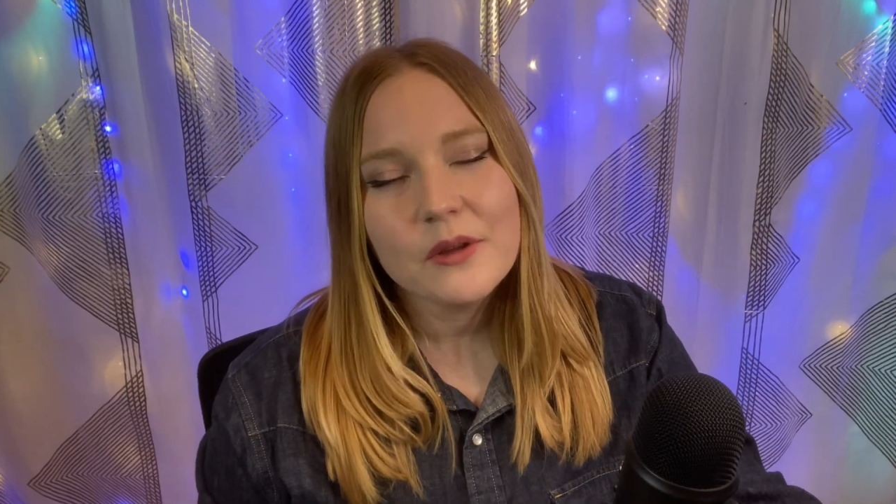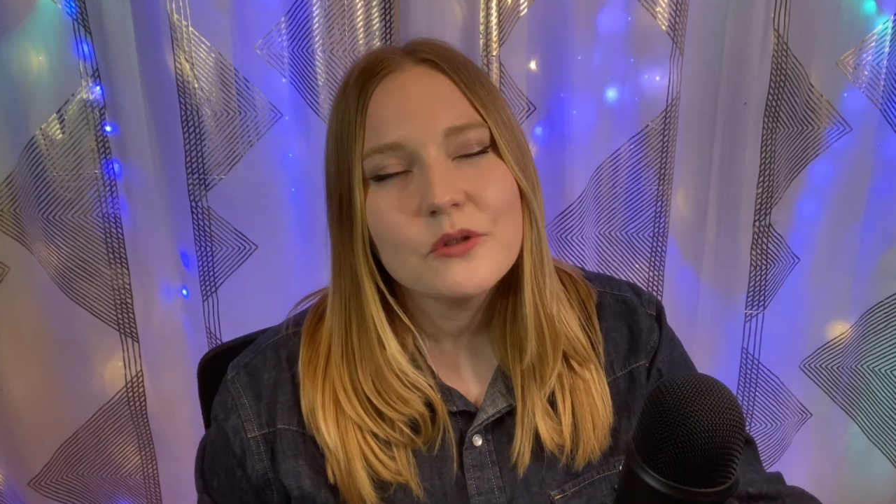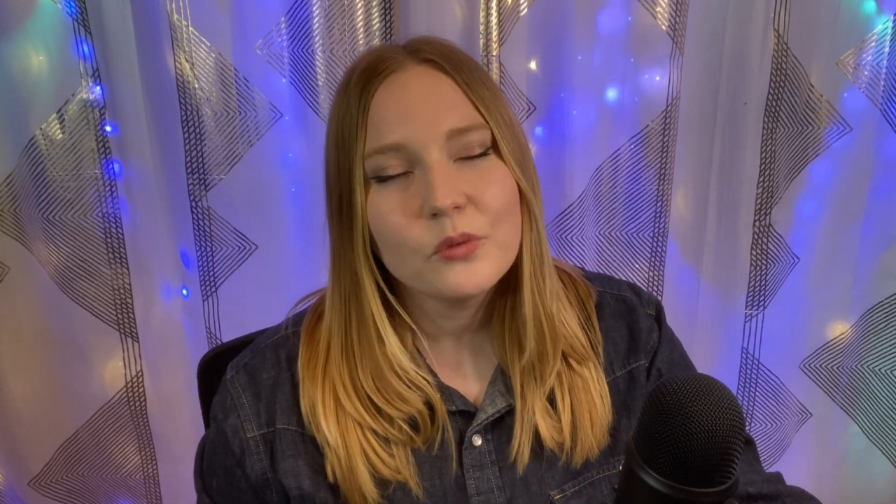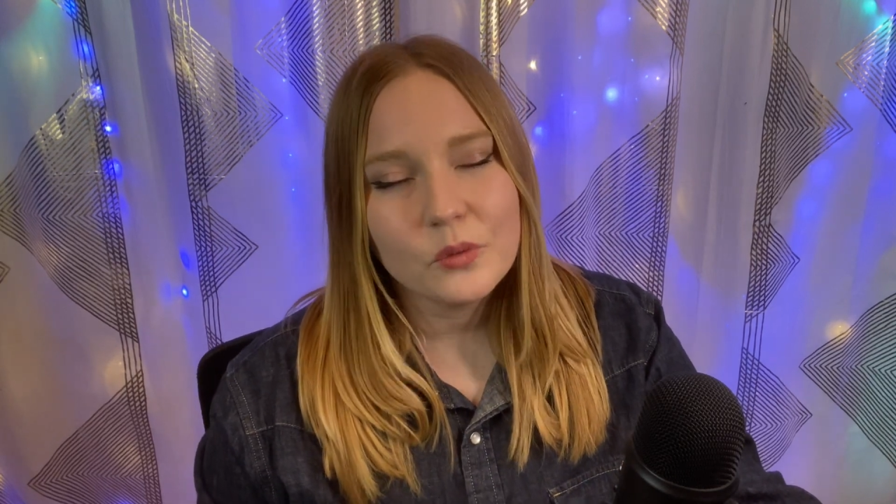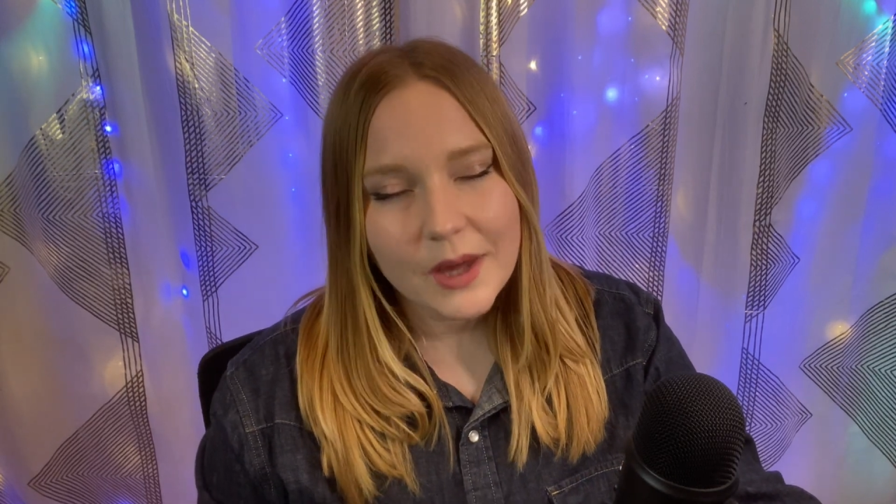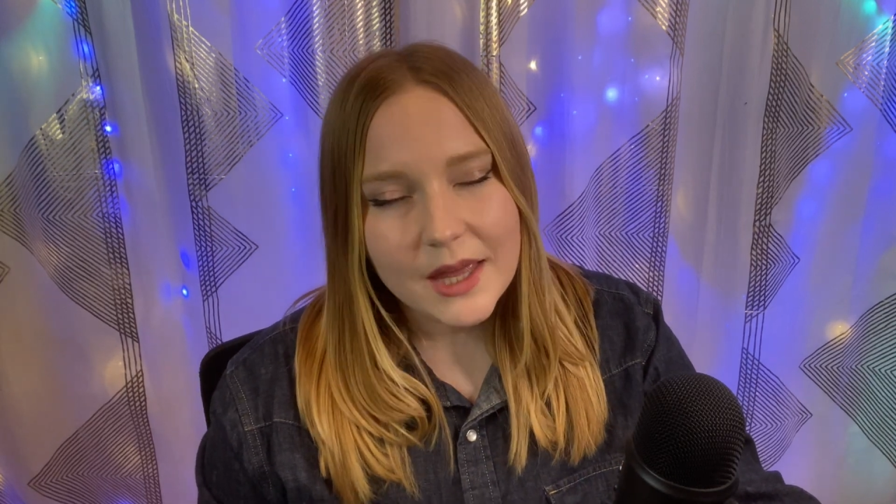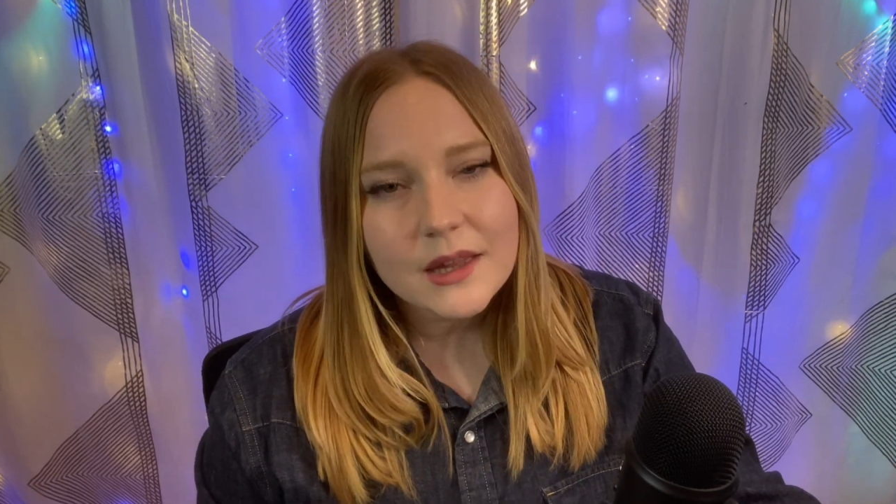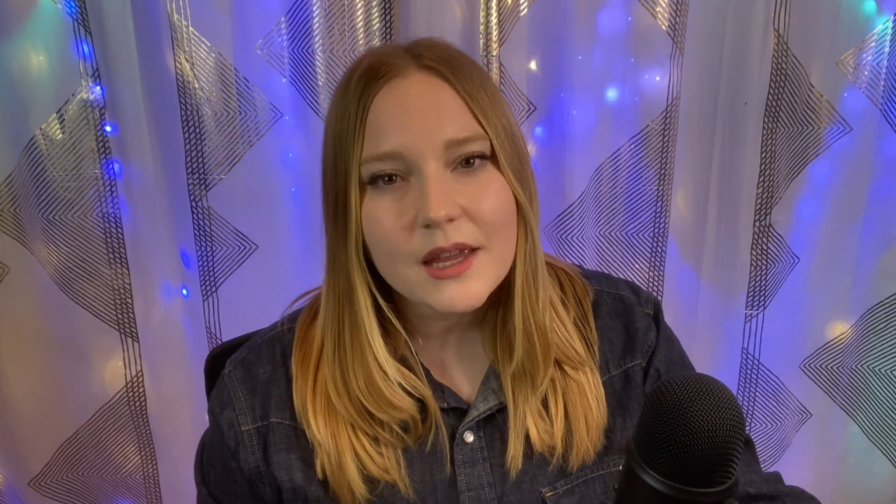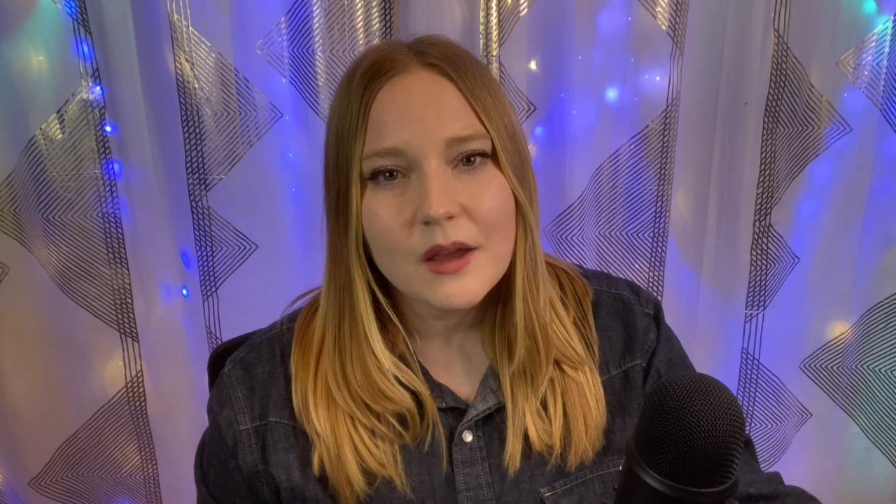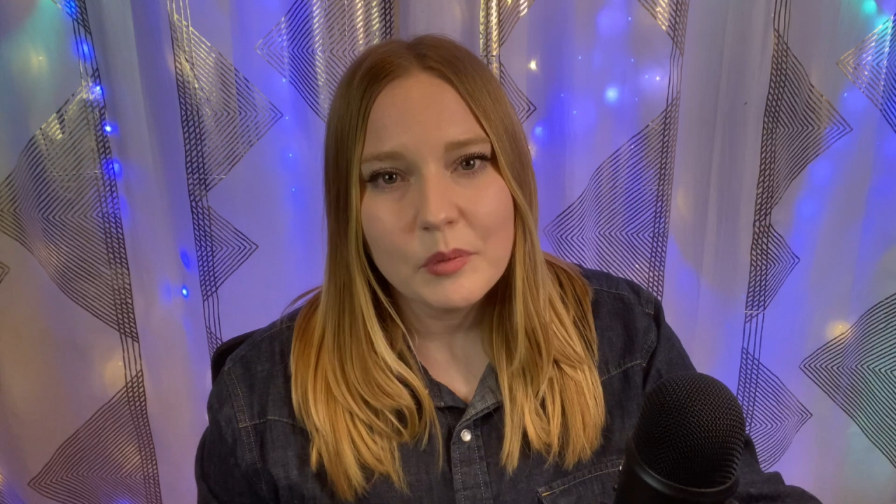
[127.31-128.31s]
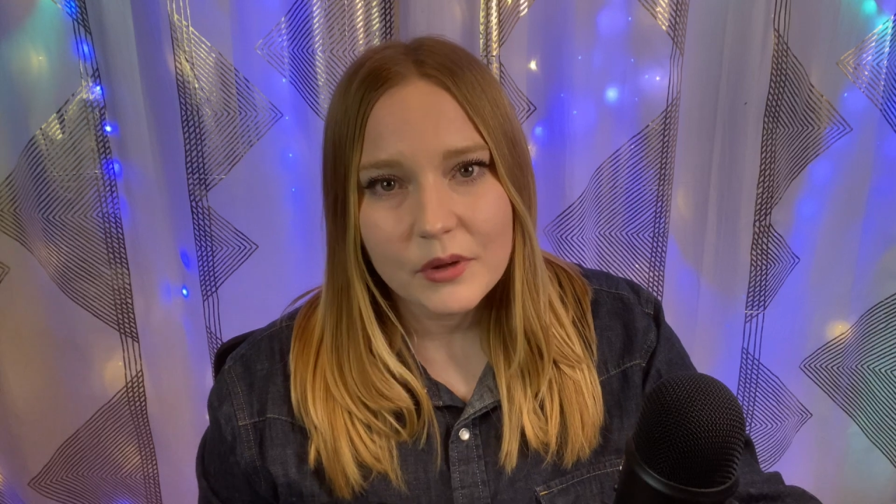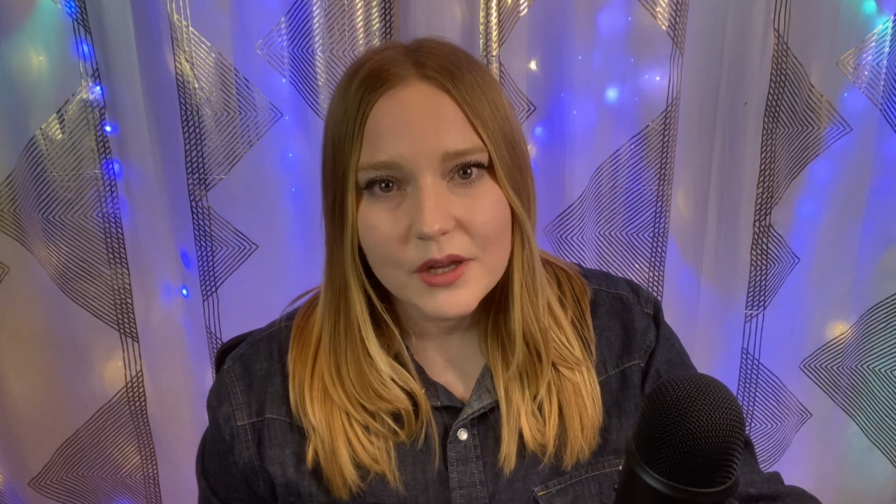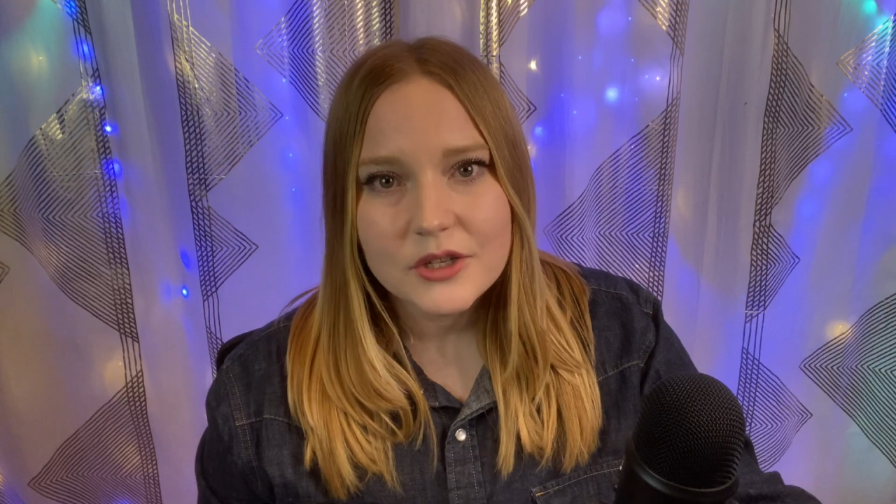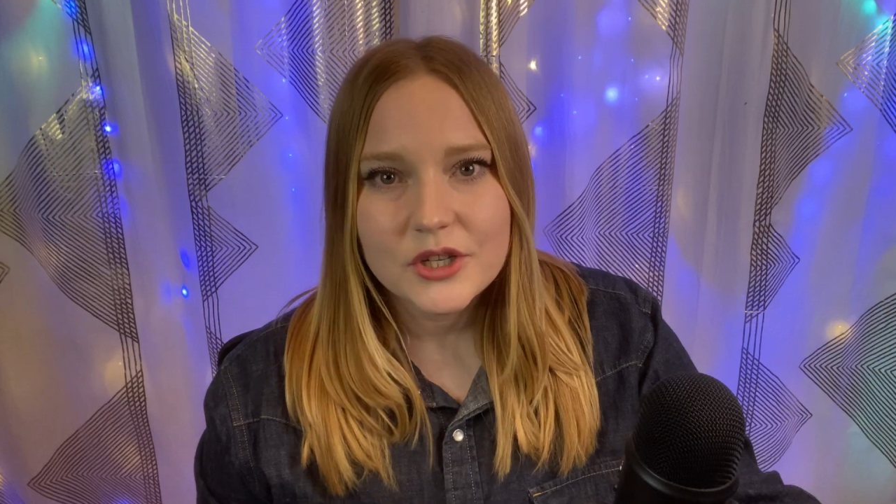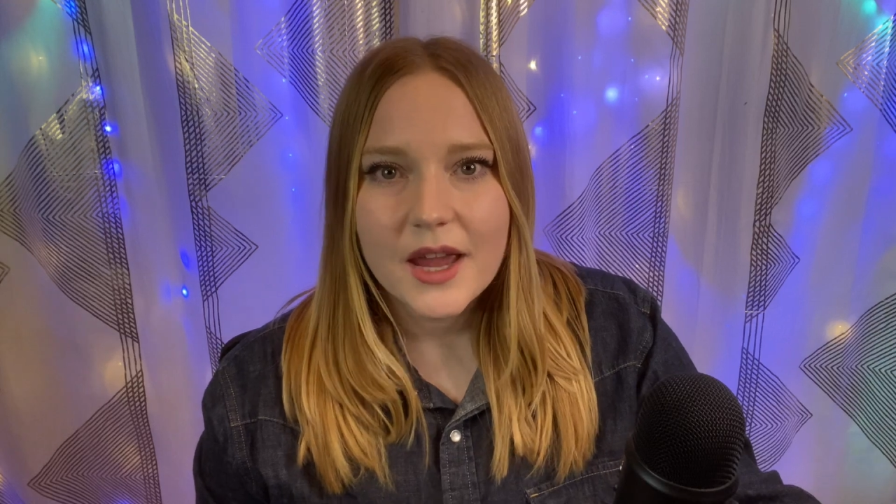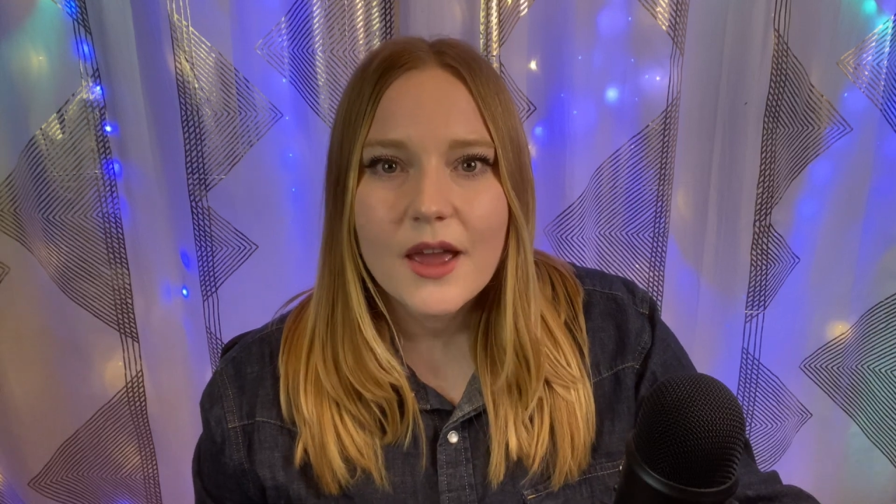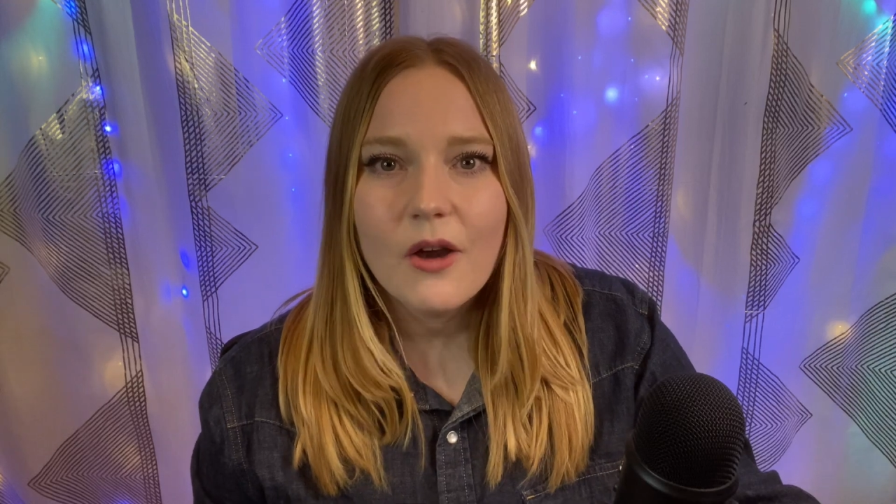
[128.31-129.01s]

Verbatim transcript: greatly appreciate